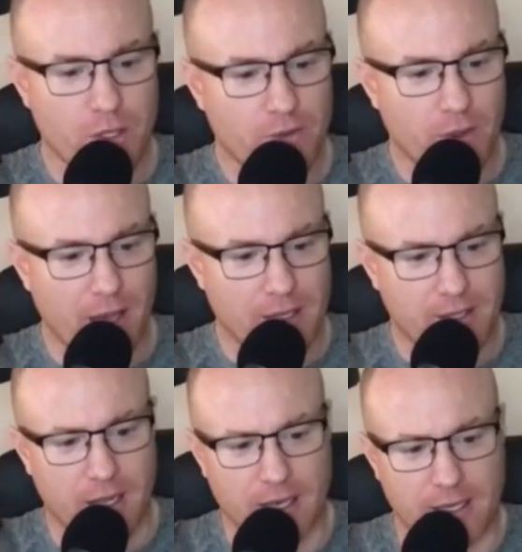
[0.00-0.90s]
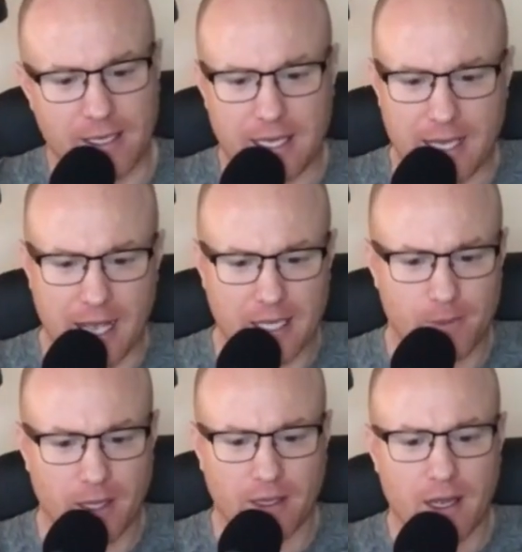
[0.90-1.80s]
view ASEAN as a key
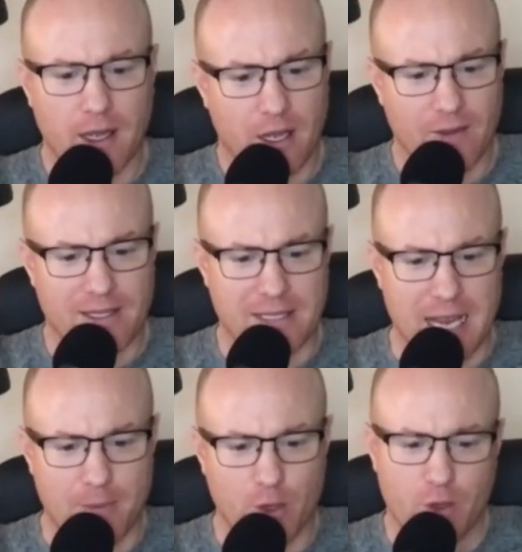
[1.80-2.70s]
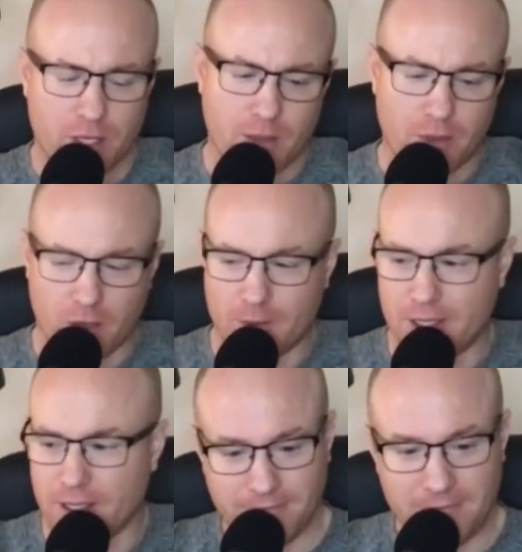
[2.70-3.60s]
aspect of its neighborhood
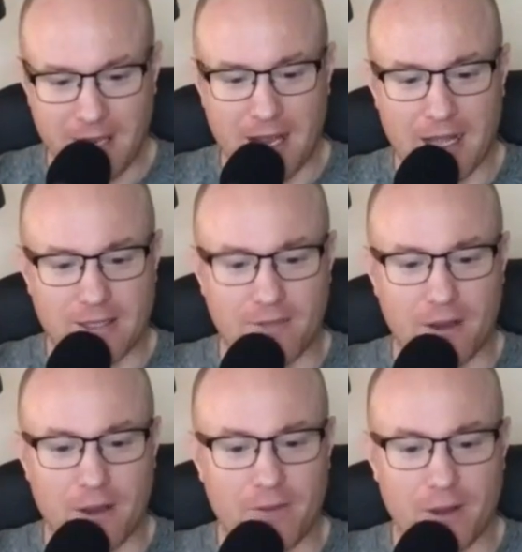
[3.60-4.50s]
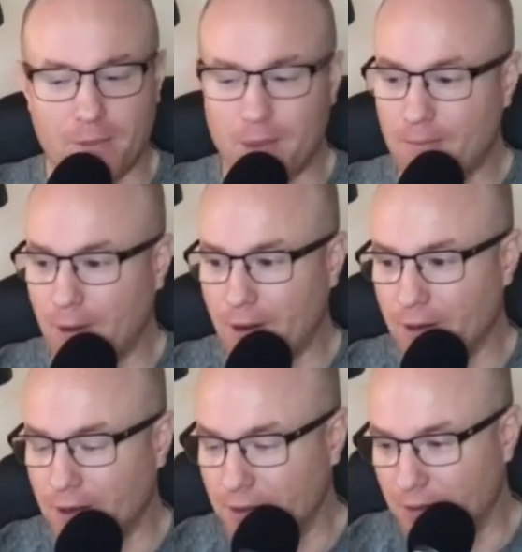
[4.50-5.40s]
diplomacy. Yeah, it's a very, very big
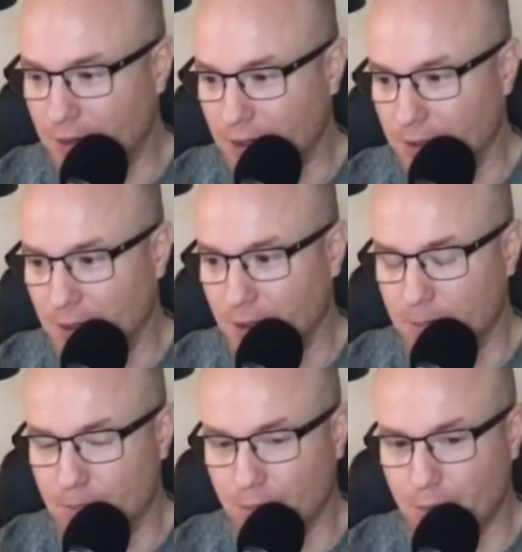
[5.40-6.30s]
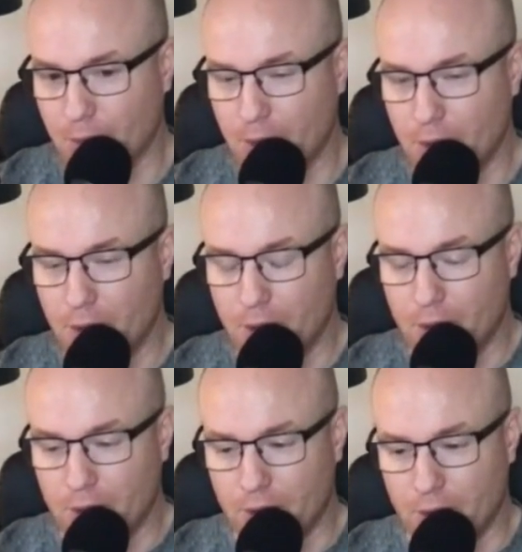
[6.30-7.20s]
part of the
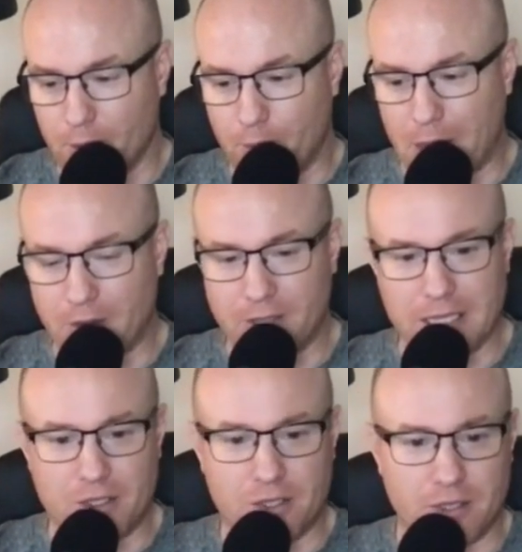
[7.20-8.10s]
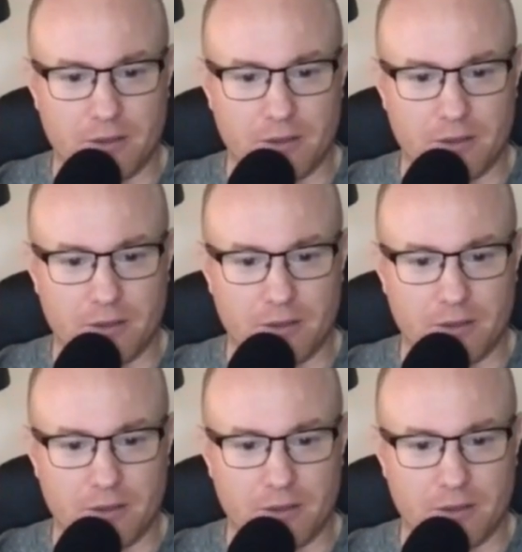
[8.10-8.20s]
Belt Initiative.